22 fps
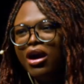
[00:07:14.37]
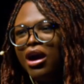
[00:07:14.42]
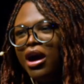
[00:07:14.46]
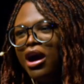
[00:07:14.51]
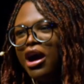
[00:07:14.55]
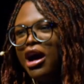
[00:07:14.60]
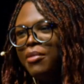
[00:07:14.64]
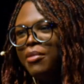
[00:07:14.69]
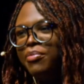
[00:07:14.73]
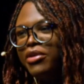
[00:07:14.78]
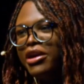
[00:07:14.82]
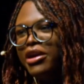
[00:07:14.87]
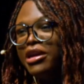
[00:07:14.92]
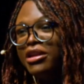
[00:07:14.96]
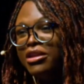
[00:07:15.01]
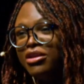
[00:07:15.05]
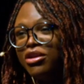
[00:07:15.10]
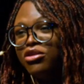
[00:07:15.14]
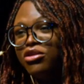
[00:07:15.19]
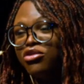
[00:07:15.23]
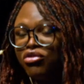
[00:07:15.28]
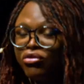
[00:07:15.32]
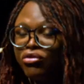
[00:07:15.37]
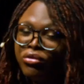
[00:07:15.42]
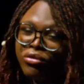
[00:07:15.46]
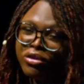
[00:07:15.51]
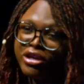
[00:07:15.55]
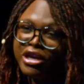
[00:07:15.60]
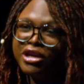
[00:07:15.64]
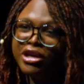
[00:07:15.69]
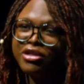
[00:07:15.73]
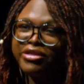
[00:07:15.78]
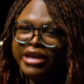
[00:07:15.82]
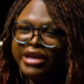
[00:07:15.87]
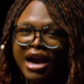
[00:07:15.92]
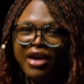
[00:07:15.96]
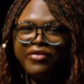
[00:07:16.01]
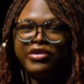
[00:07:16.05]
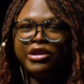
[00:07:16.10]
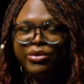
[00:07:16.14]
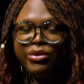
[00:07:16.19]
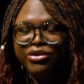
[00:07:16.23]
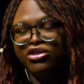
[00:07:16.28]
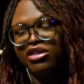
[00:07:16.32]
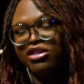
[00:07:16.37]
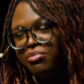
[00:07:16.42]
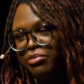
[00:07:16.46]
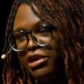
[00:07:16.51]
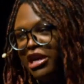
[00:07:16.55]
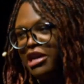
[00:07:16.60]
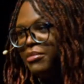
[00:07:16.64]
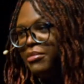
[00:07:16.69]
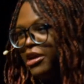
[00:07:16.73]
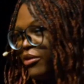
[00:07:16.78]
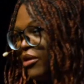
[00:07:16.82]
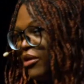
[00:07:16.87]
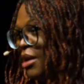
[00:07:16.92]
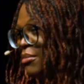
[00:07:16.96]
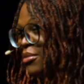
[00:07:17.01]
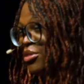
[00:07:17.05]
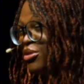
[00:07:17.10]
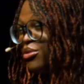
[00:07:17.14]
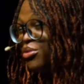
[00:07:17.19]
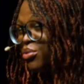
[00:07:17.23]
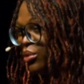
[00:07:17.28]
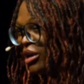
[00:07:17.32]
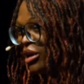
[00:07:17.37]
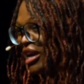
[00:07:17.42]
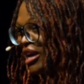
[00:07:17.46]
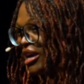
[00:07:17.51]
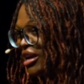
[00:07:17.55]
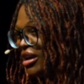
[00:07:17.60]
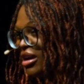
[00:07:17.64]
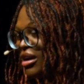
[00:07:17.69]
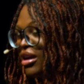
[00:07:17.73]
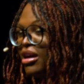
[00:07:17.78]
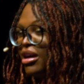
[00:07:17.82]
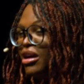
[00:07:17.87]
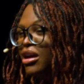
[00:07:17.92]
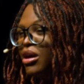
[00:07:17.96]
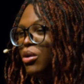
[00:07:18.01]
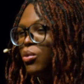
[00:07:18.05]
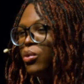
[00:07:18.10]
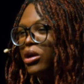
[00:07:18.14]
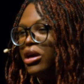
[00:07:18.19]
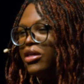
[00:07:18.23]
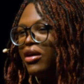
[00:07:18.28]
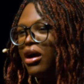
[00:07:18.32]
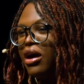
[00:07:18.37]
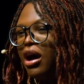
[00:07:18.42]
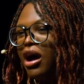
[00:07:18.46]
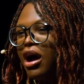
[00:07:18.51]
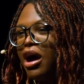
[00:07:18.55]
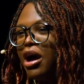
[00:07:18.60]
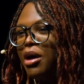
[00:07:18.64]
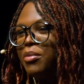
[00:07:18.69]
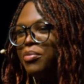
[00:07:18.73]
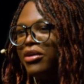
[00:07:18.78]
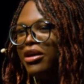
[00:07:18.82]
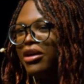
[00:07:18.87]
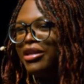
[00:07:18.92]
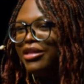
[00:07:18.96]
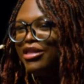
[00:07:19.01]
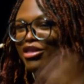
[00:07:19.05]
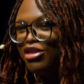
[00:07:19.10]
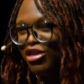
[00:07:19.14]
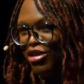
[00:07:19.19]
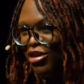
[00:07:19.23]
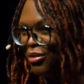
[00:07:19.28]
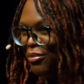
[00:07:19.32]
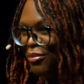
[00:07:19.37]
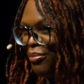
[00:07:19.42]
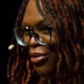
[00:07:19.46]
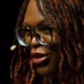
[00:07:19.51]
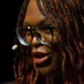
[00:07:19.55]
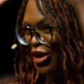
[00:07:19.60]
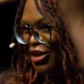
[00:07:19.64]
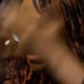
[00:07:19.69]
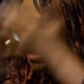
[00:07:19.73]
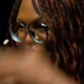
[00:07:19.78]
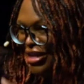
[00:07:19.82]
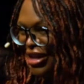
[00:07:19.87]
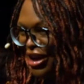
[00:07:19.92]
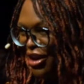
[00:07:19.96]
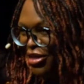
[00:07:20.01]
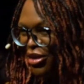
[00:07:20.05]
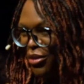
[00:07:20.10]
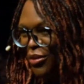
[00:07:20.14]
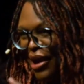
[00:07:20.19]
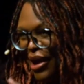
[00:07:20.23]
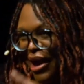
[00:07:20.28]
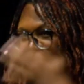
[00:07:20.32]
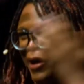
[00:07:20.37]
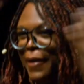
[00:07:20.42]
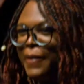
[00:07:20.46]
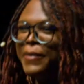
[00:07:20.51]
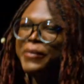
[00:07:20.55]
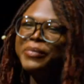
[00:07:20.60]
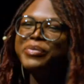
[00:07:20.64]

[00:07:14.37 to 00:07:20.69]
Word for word: And truly, Daphne was just me in my grandmother's wig with pushed the other way,